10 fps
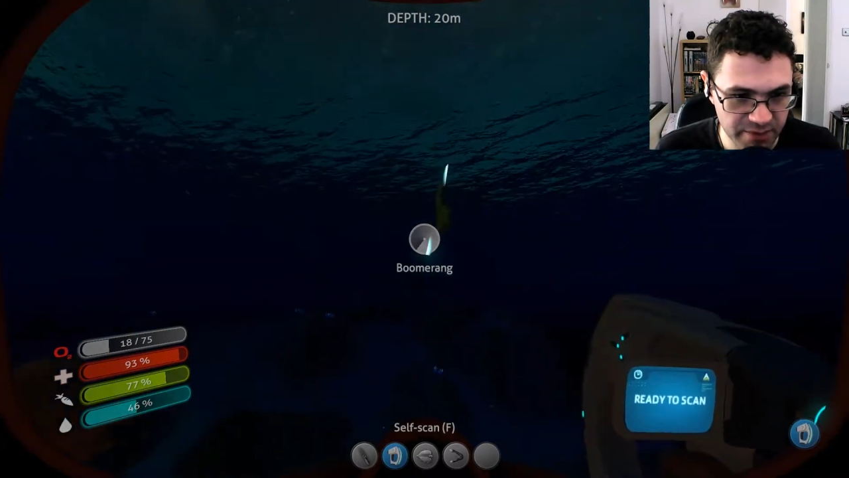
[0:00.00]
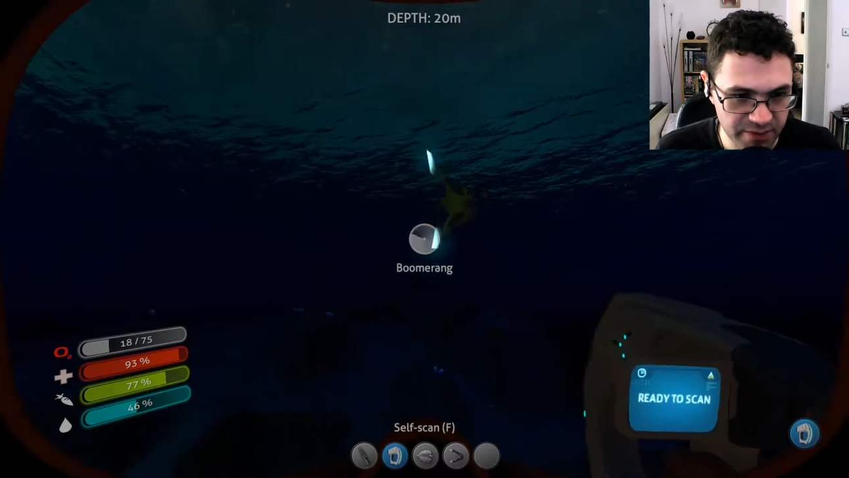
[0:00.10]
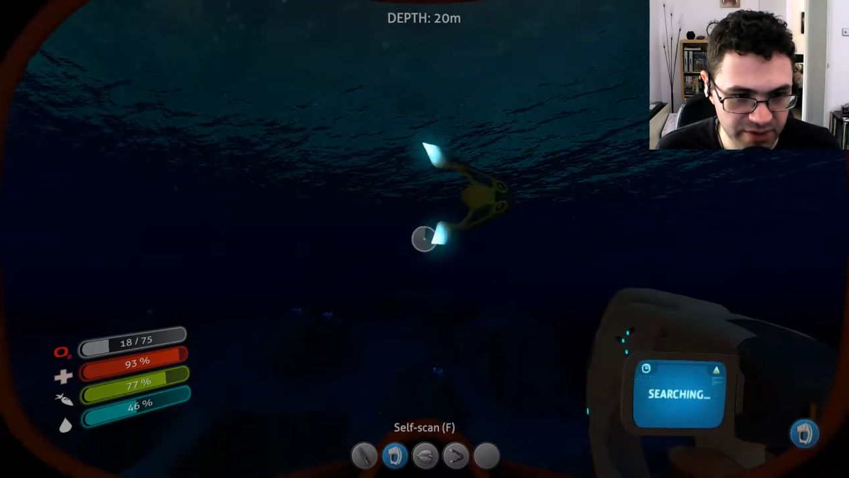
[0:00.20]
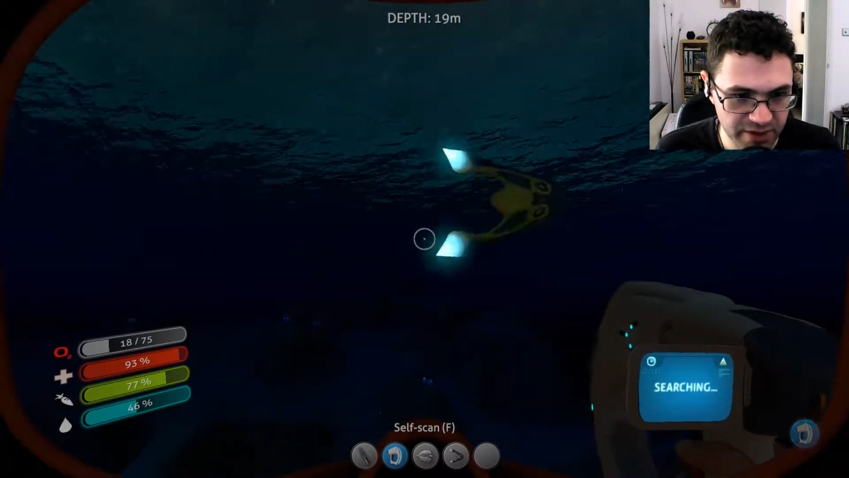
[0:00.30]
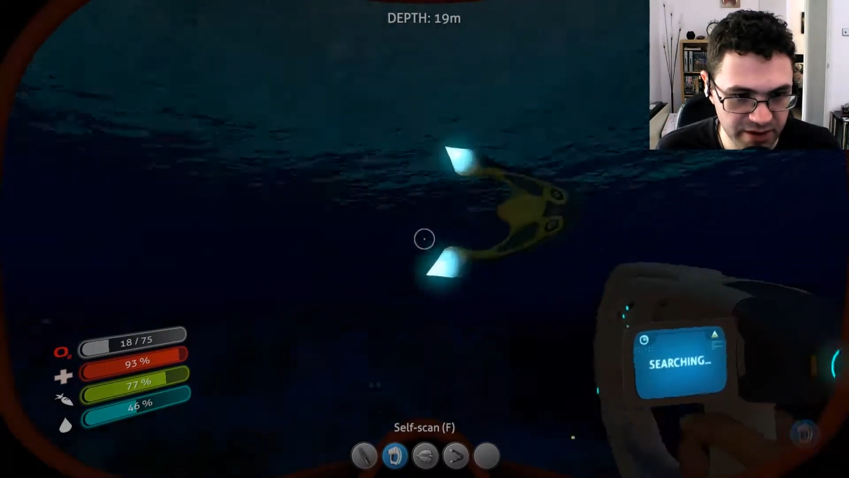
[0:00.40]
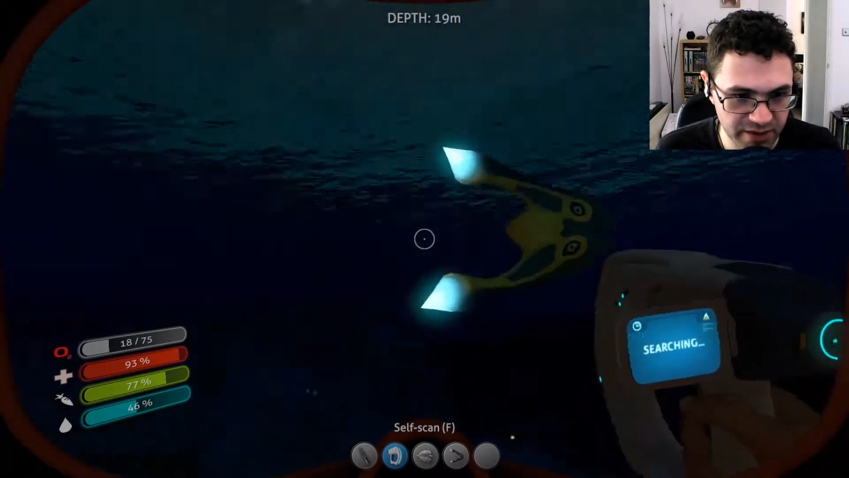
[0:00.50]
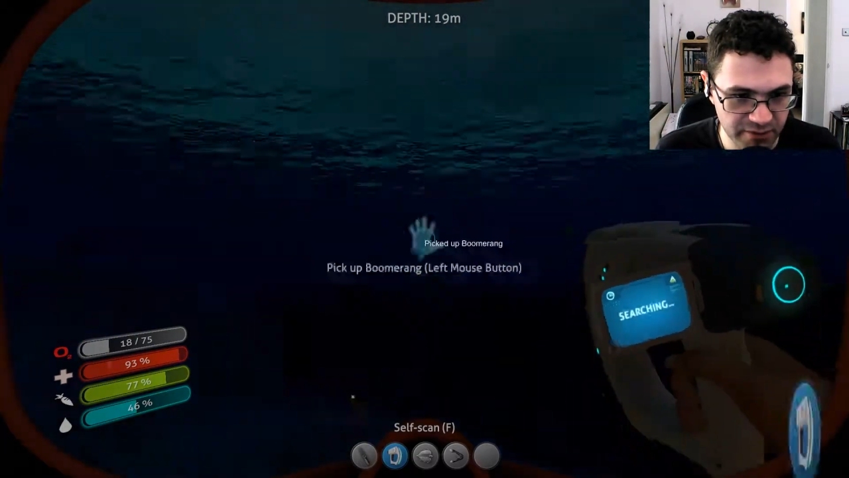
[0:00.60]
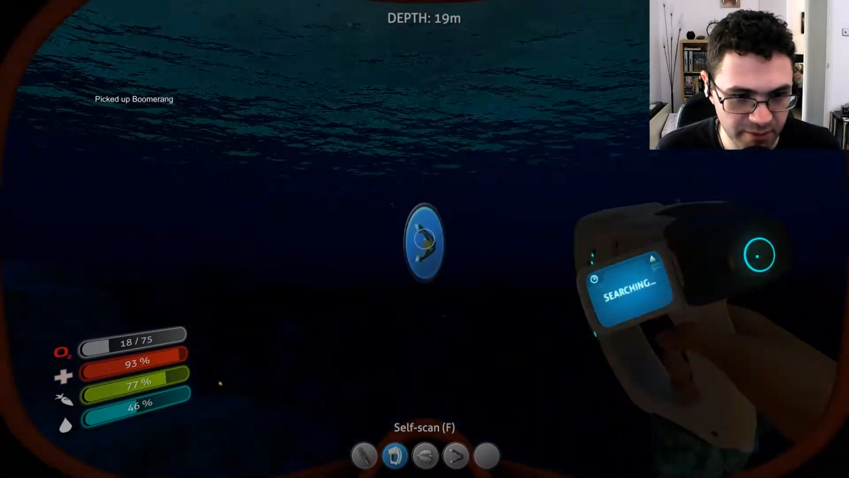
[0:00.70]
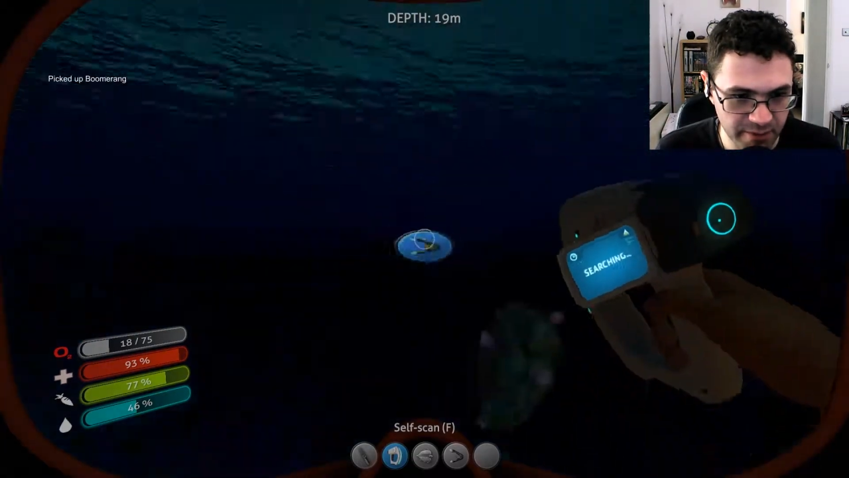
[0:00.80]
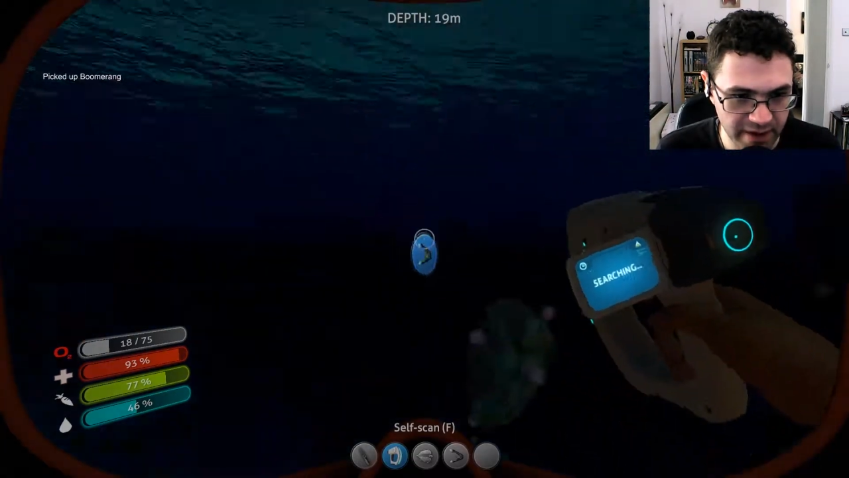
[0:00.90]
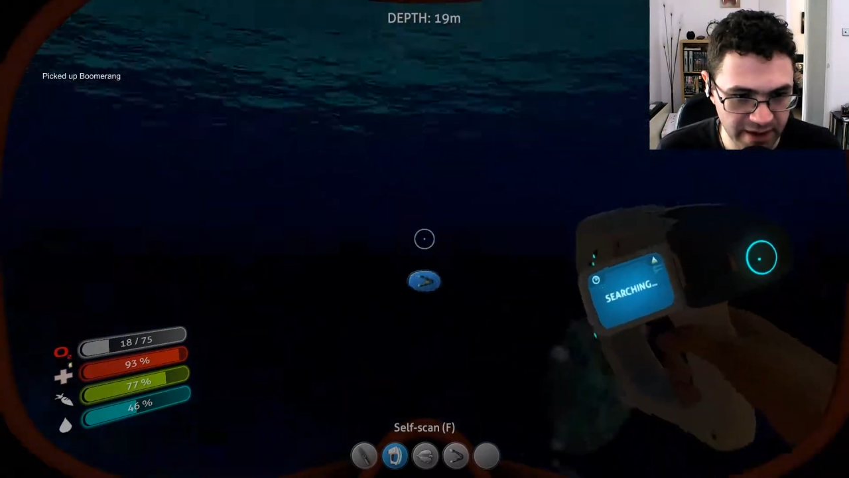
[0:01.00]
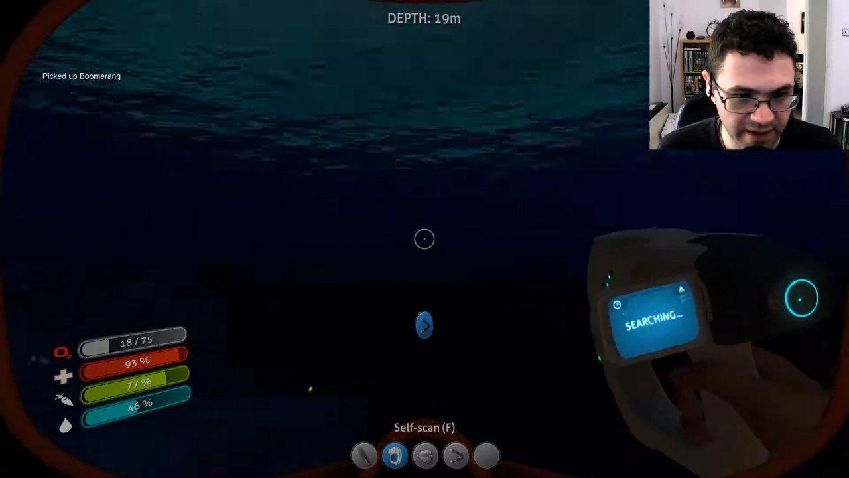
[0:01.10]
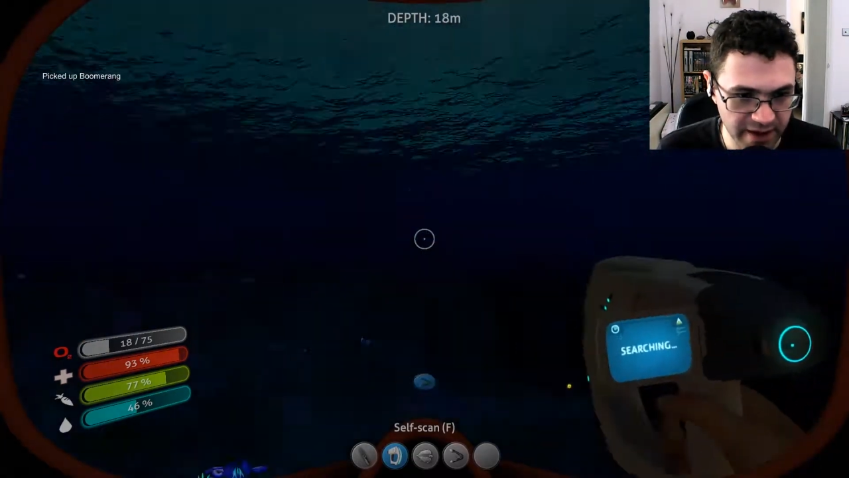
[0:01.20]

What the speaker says: certainly from my